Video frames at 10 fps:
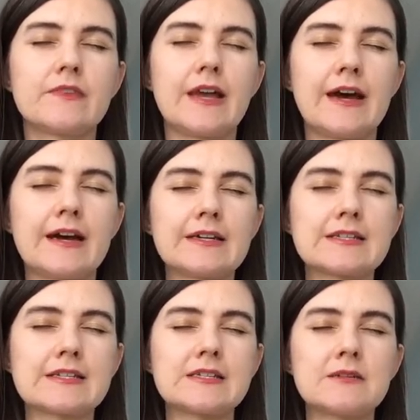
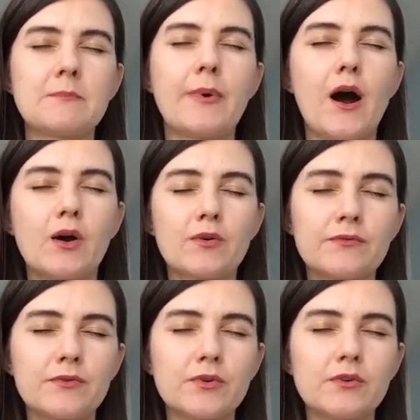as
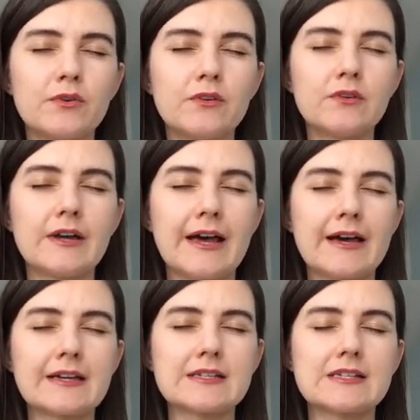powerful
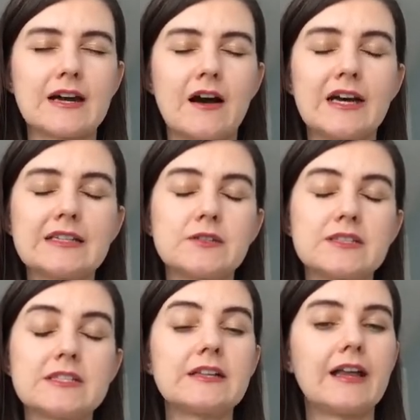as
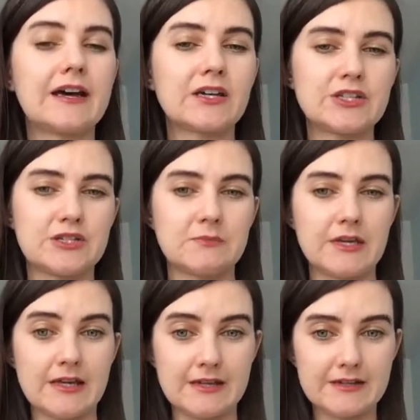I'd like to
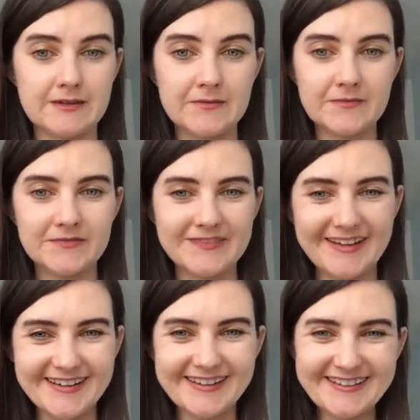be.
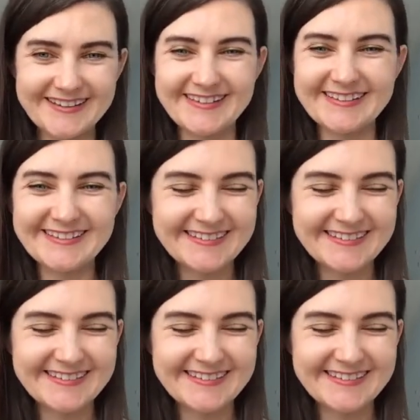Hi. Okay.